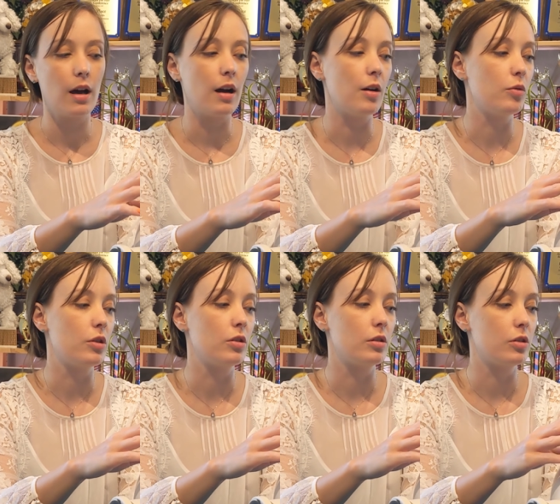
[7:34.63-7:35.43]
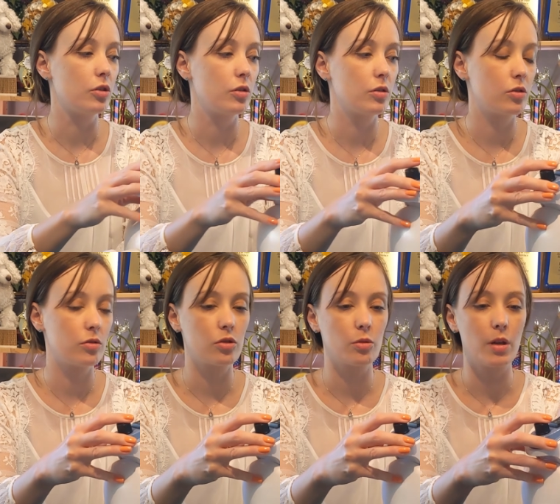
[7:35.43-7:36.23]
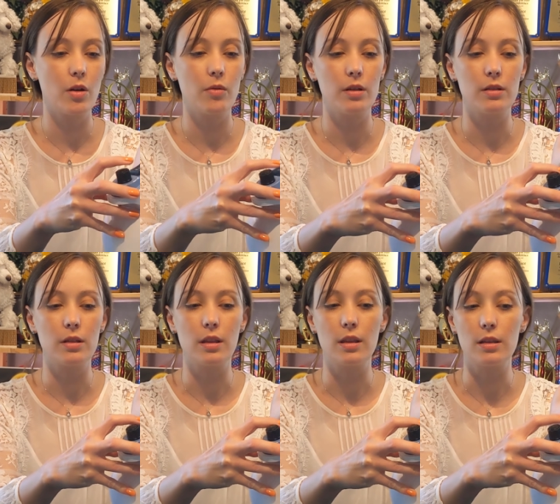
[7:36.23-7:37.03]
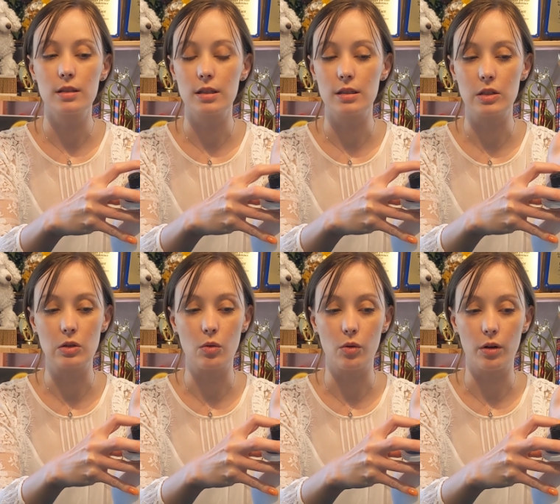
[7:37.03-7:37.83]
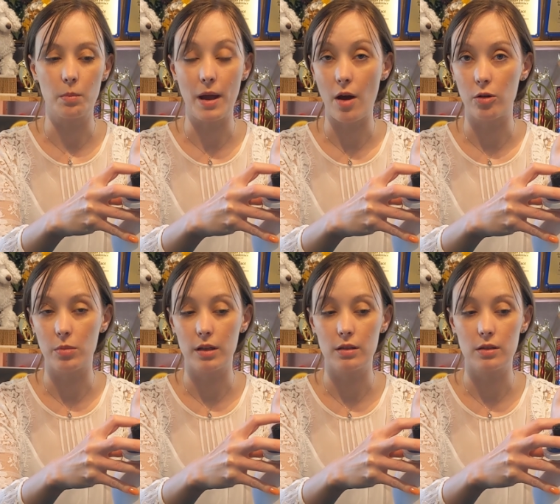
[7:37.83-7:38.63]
With the Shernbao ones, this is your power button.